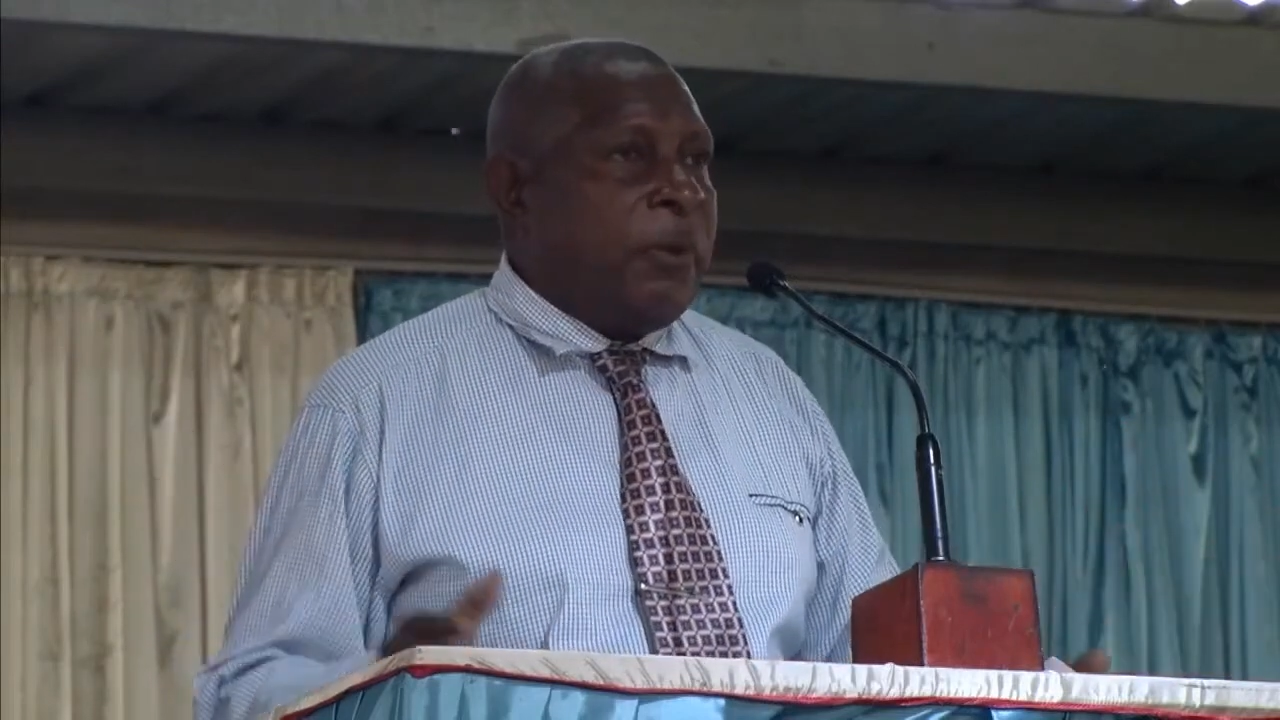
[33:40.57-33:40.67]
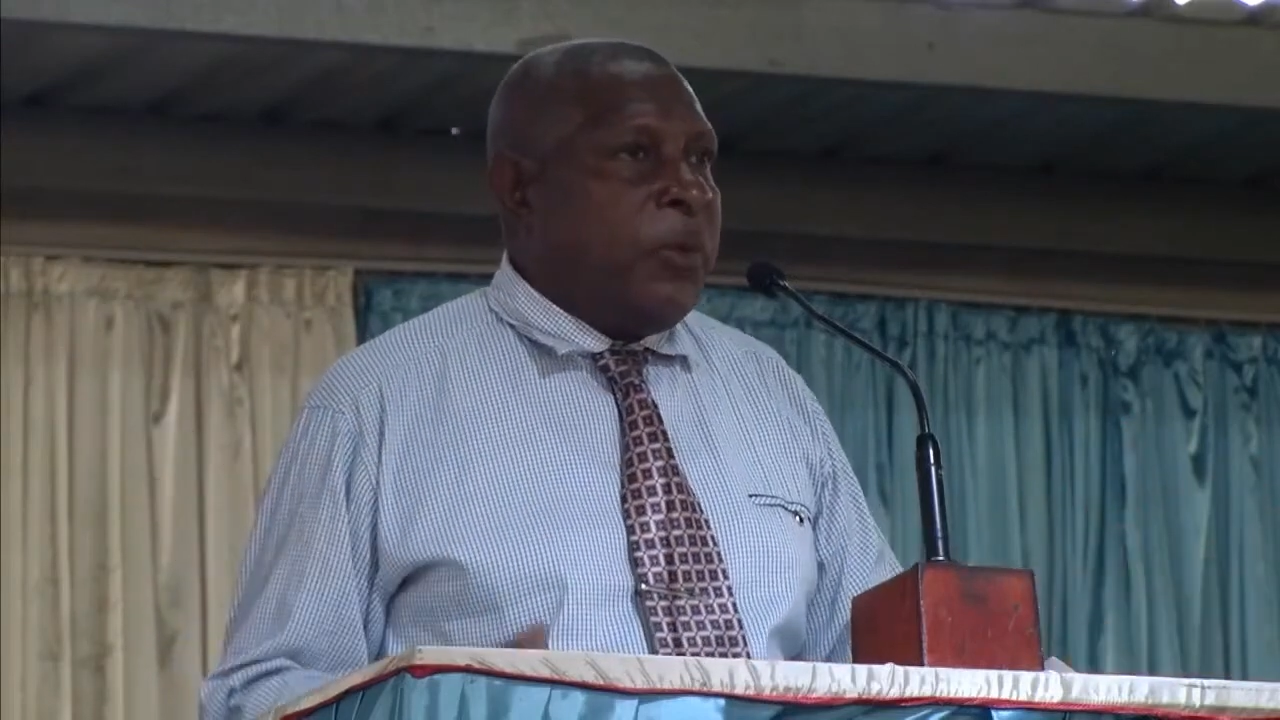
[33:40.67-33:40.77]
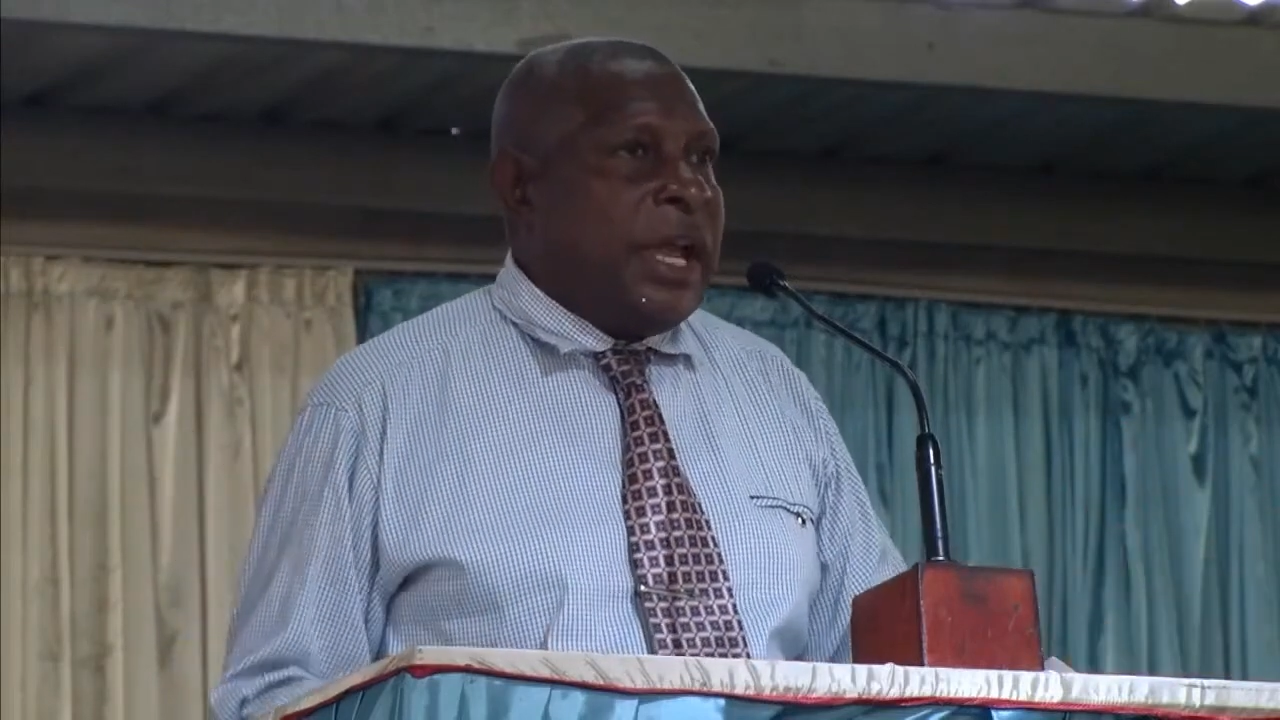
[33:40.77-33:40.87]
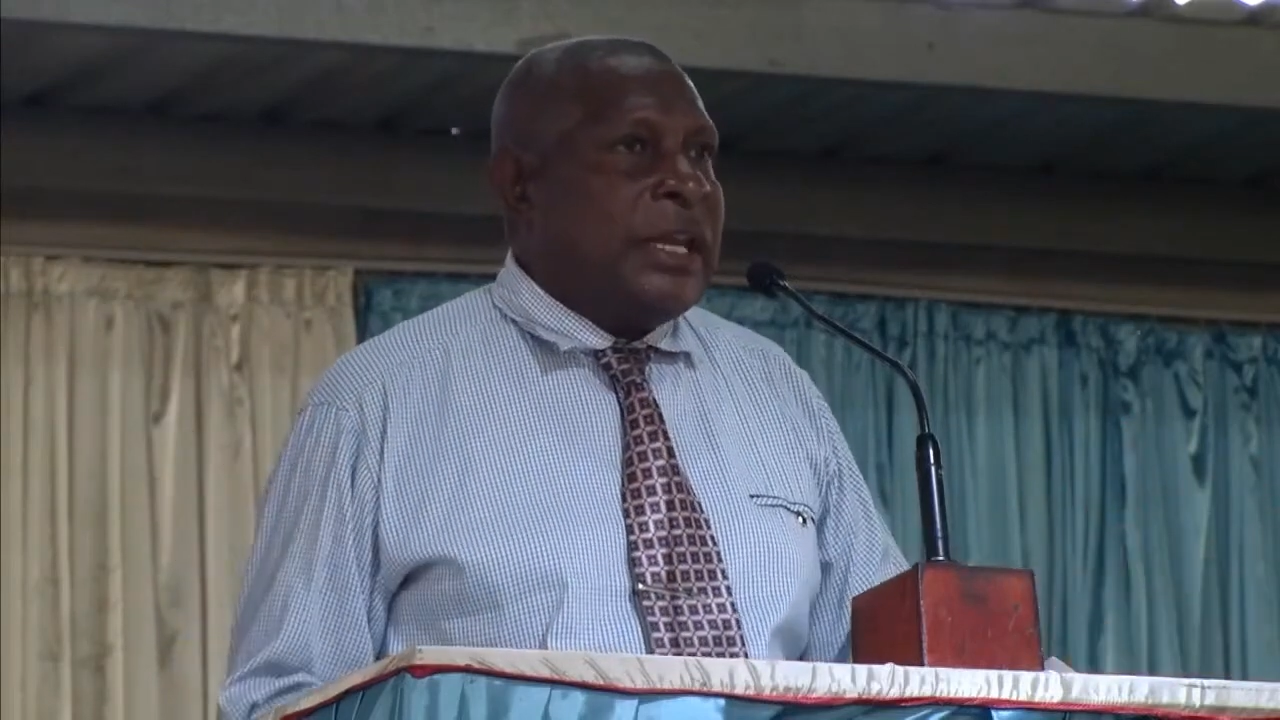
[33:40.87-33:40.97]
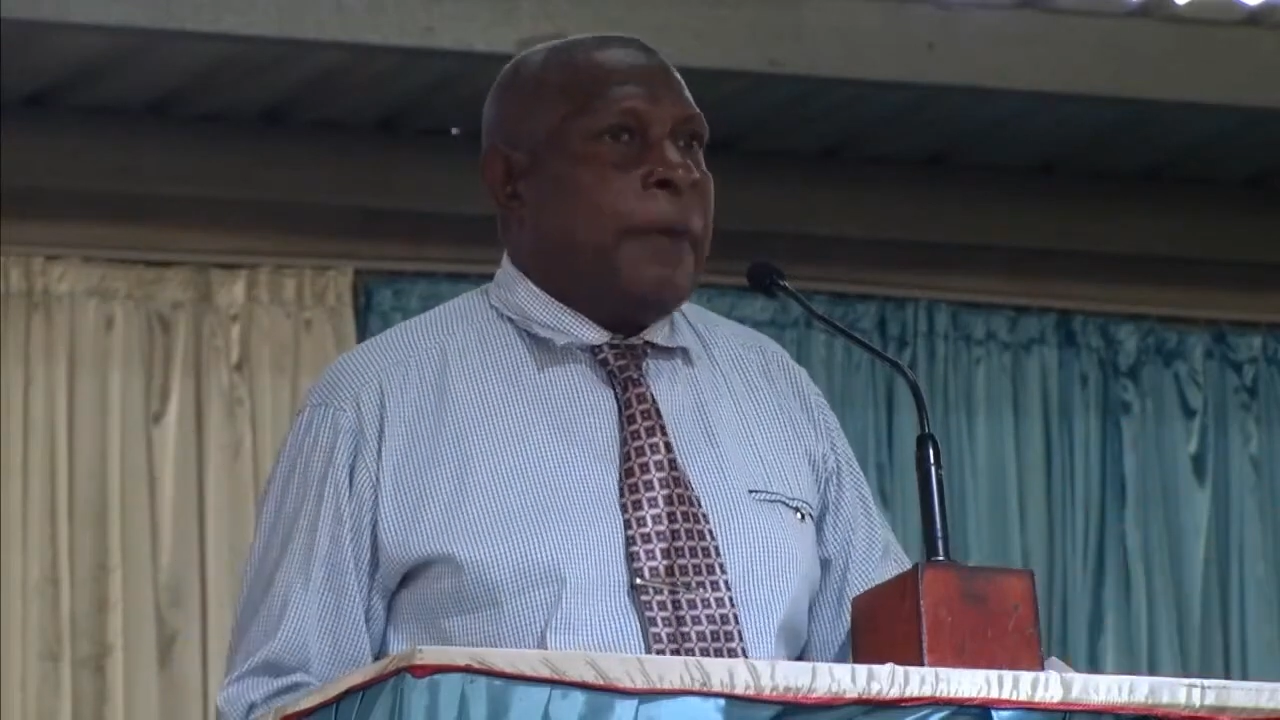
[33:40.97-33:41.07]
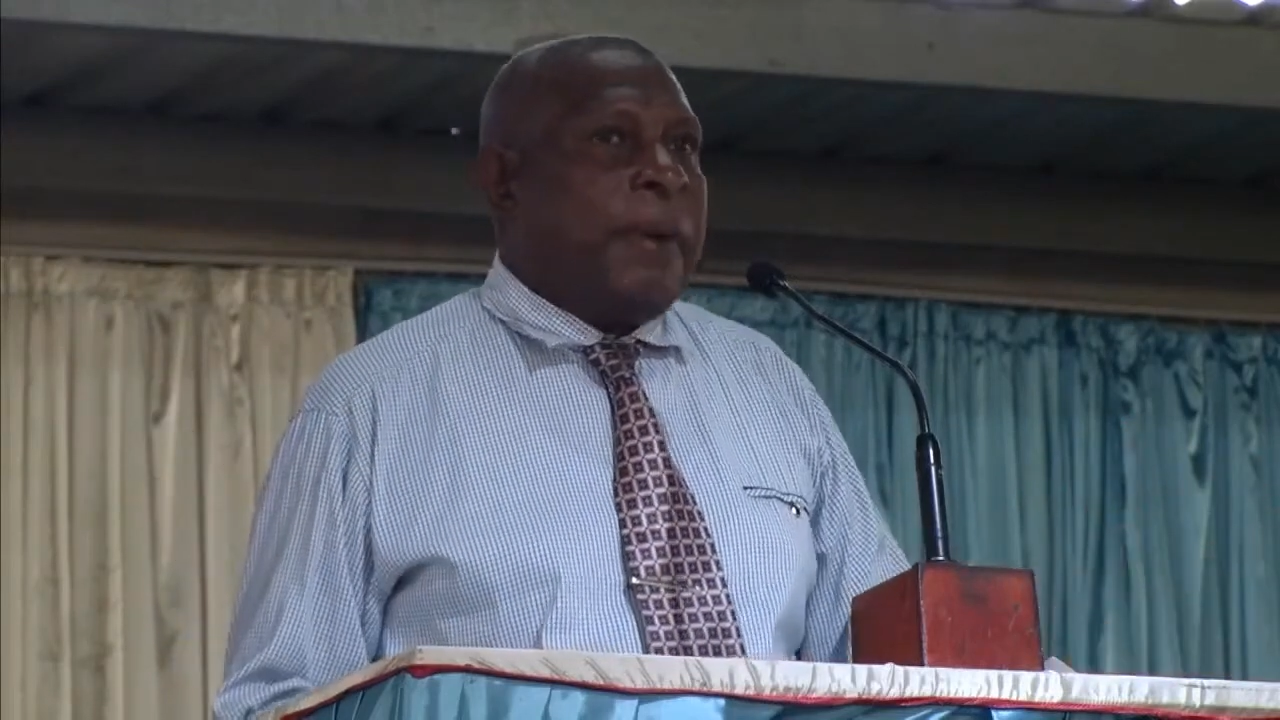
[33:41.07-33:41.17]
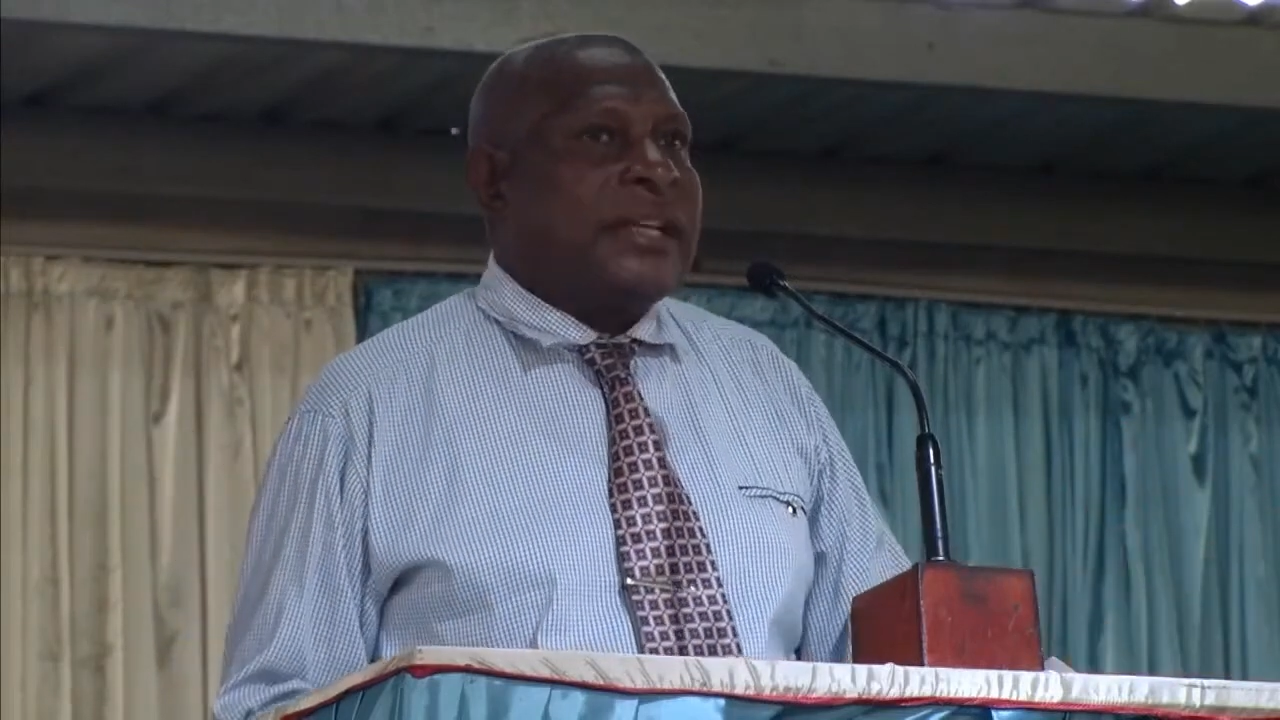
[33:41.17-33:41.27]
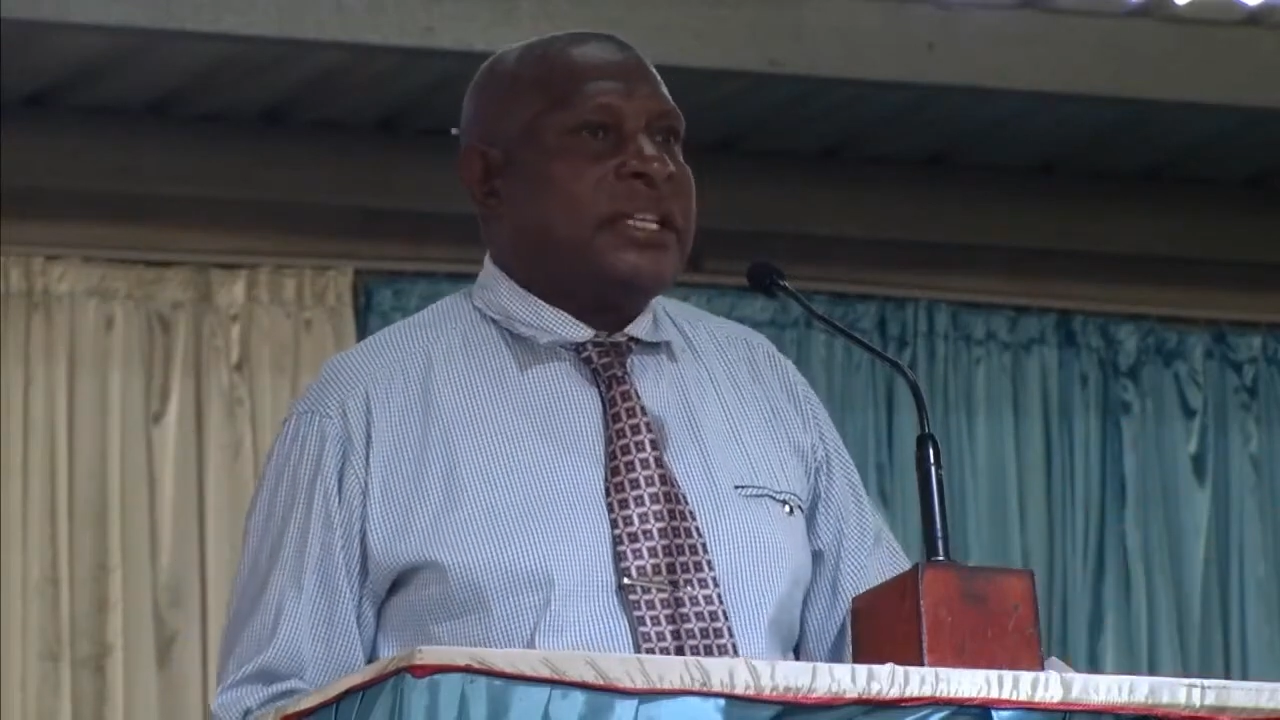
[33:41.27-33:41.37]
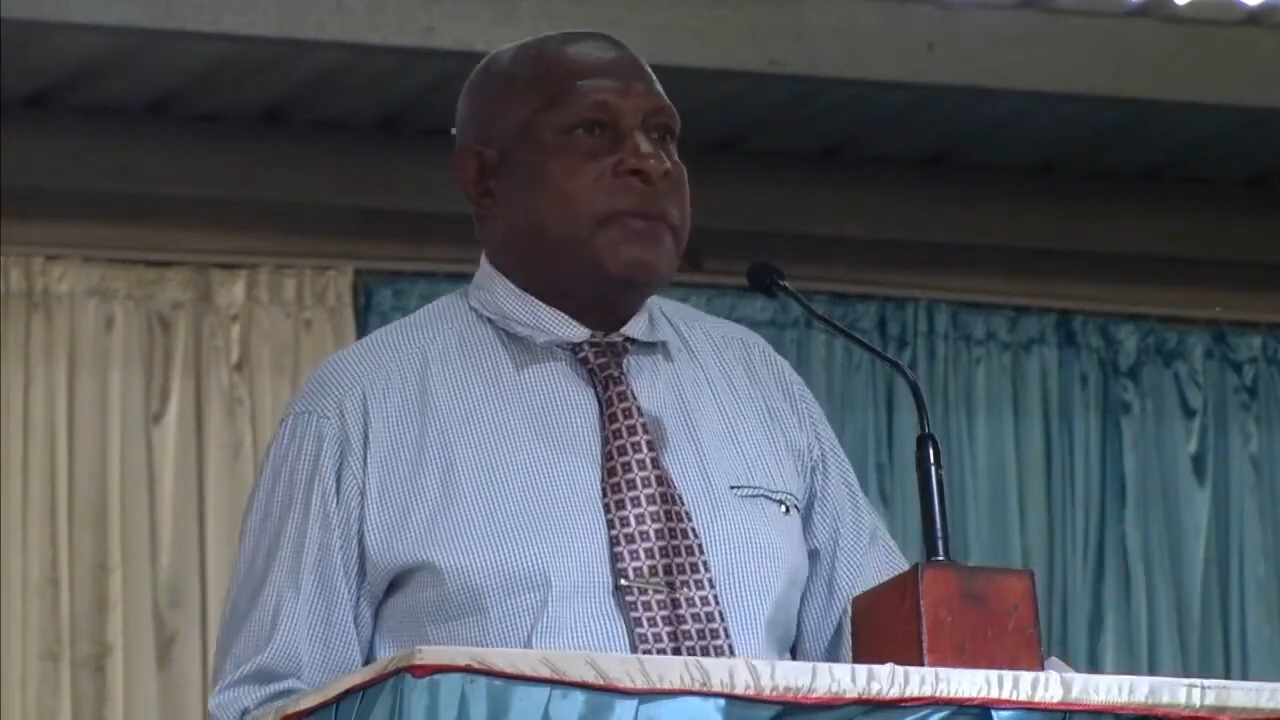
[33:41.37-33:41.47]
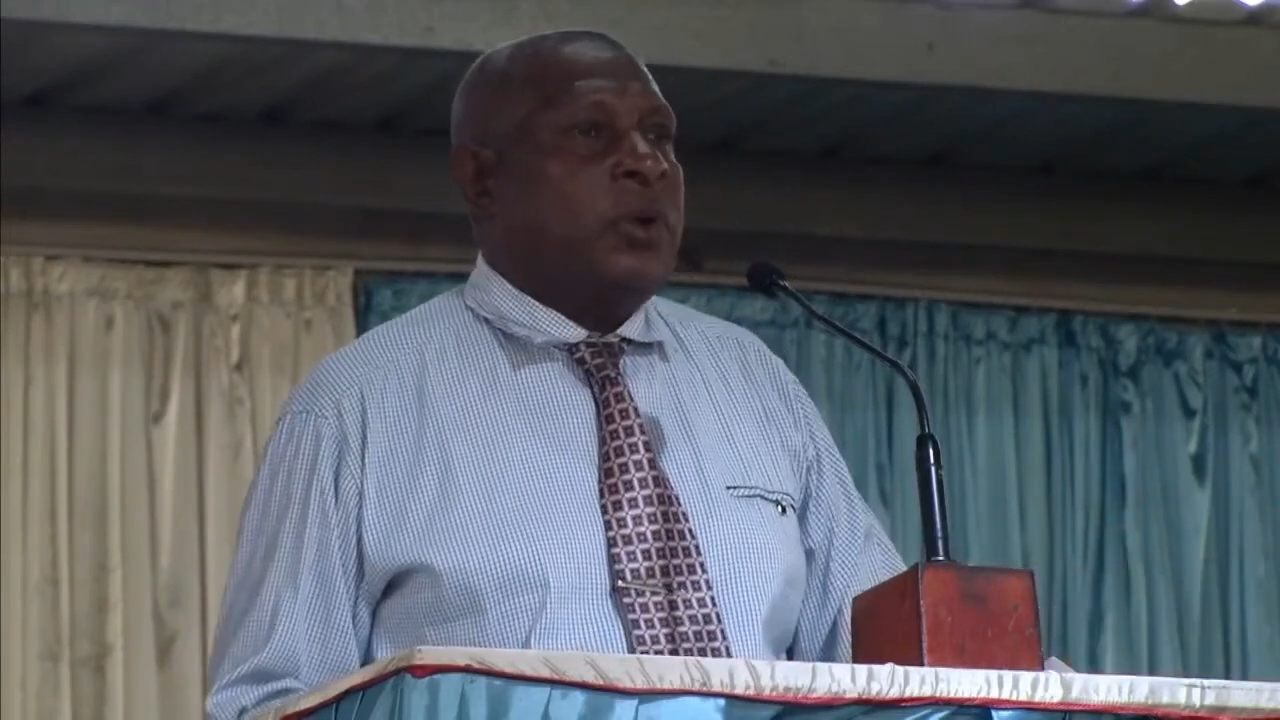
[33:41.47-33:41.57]
way in a
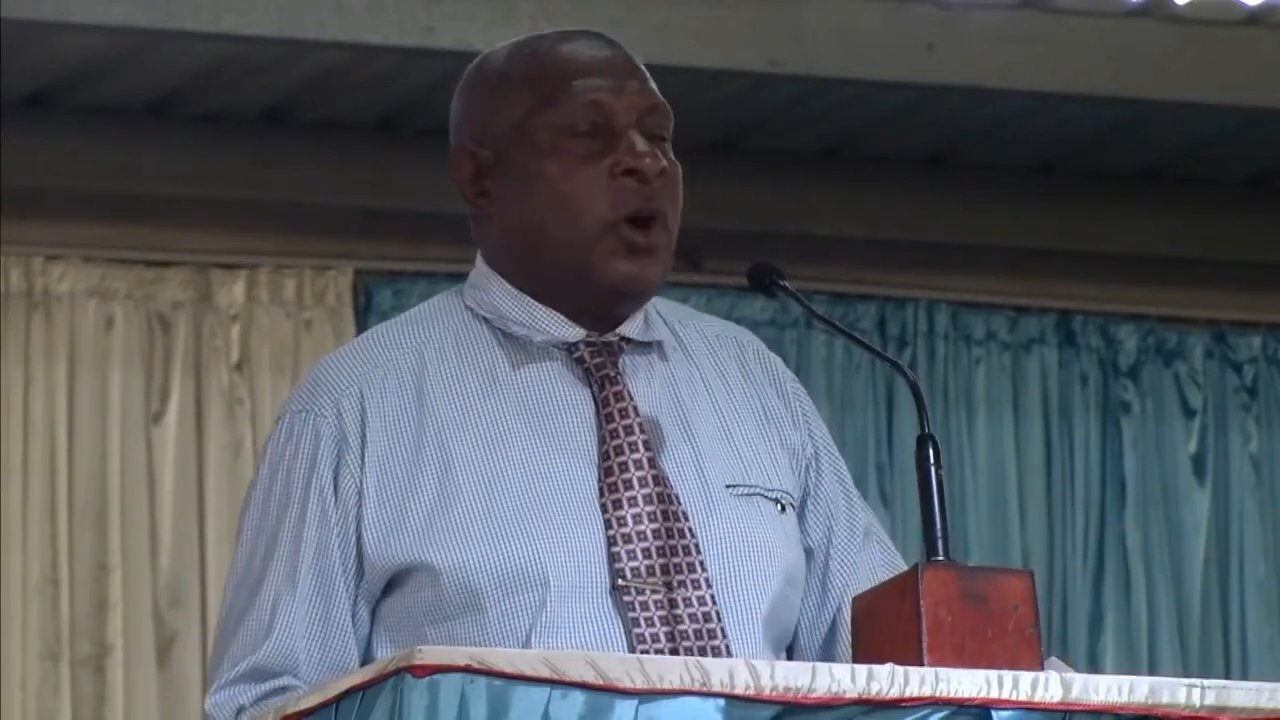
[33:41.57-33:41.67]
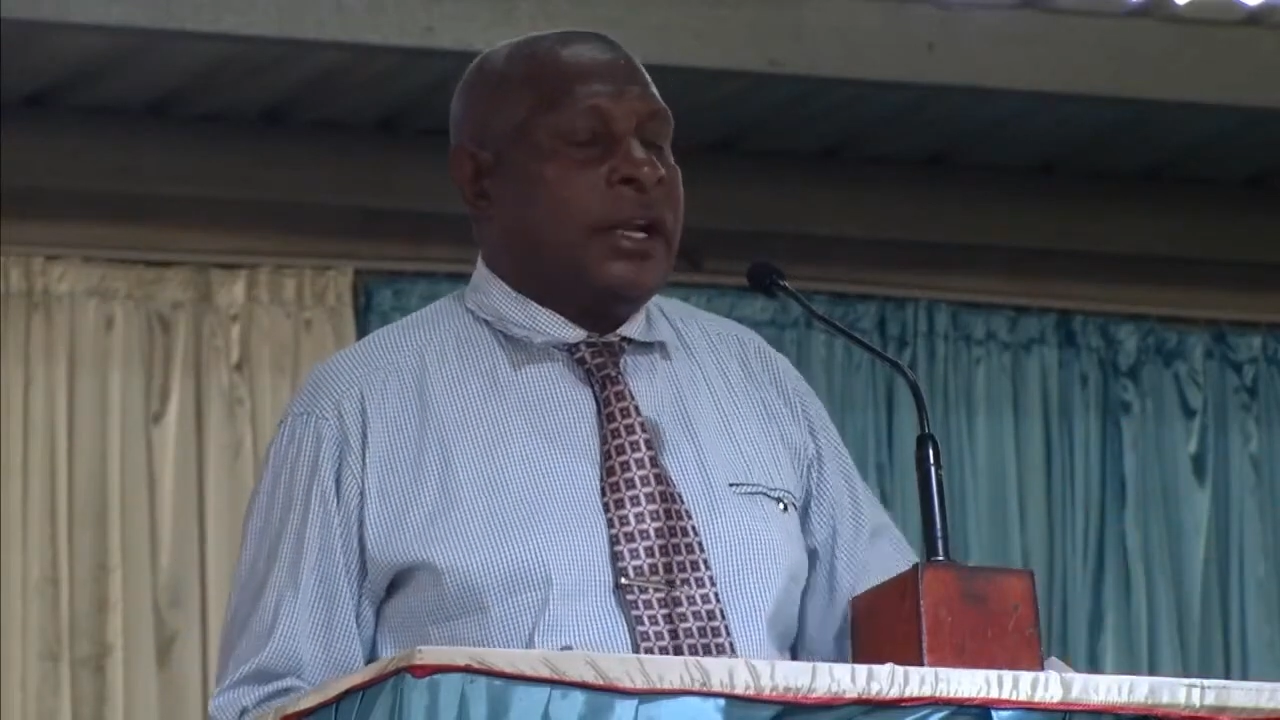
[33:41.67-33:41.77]
passing blow,